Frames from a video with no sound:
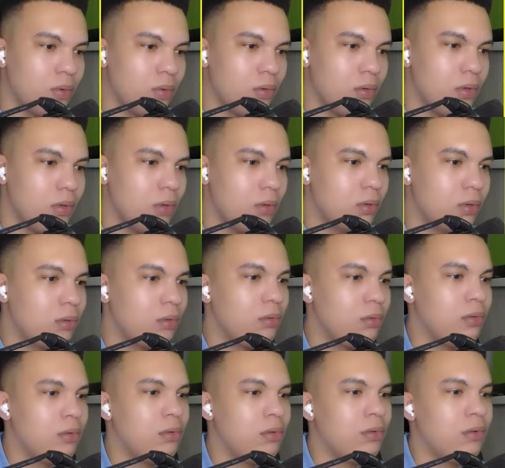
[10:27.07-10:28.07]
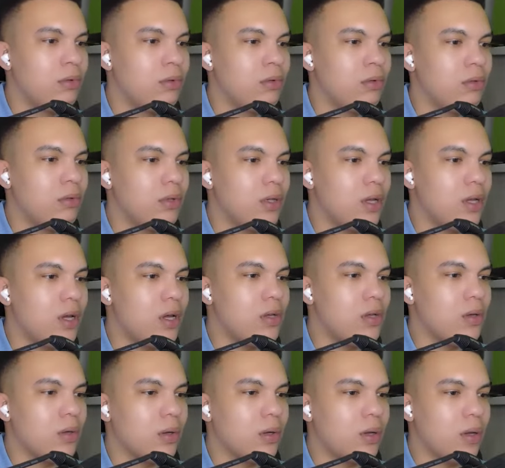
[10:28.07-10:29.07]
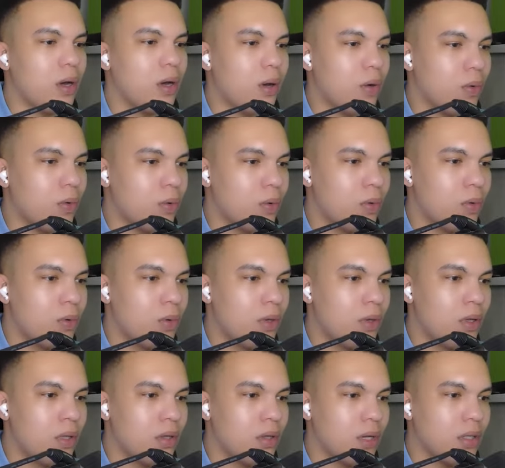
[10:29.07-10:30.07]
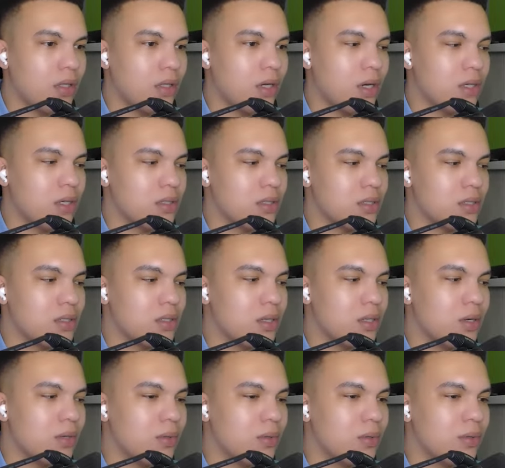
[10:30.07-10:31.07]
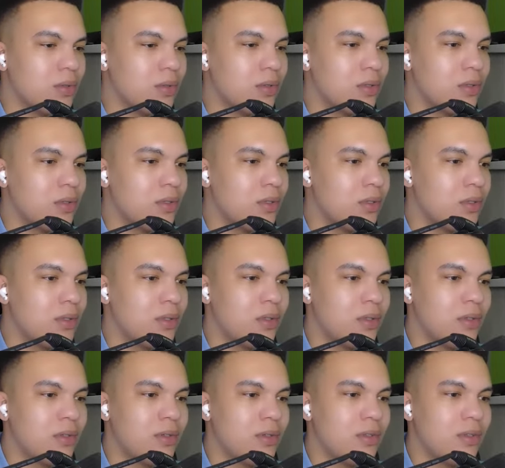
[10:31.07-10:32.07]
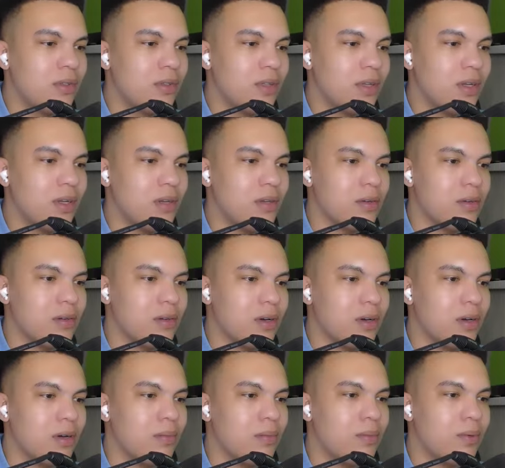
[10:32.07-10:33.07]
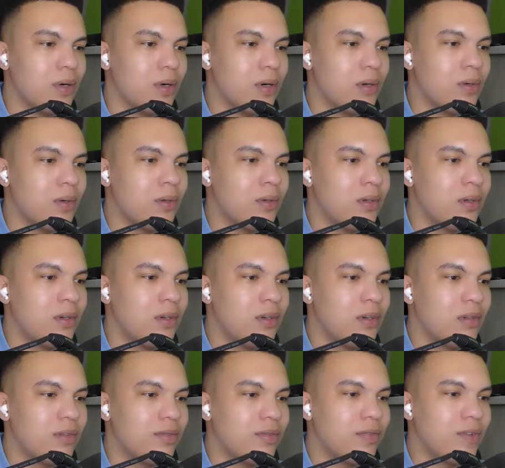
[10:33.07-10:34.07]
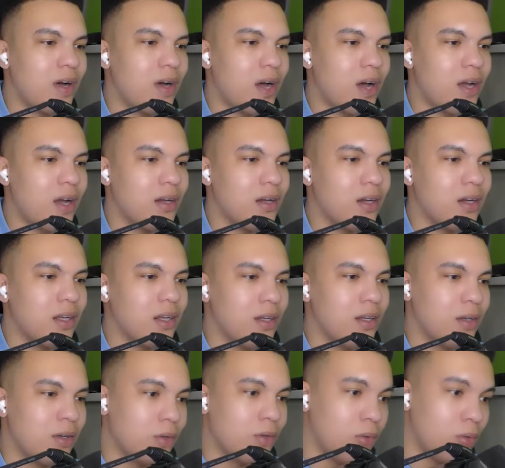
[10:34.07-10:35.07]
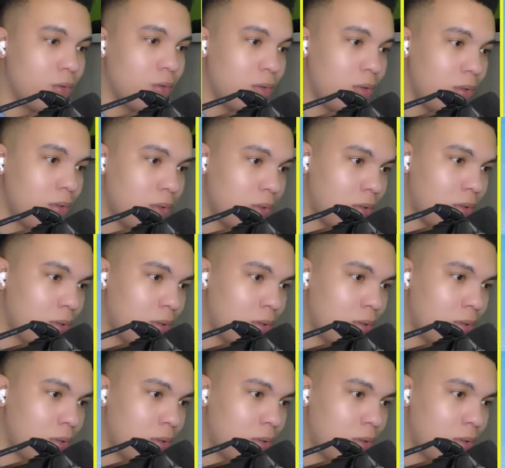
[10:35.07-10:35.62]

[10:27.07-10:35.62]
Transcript: Woo! There you go. Other cars are slow. There you go, bro. Finally. Woo!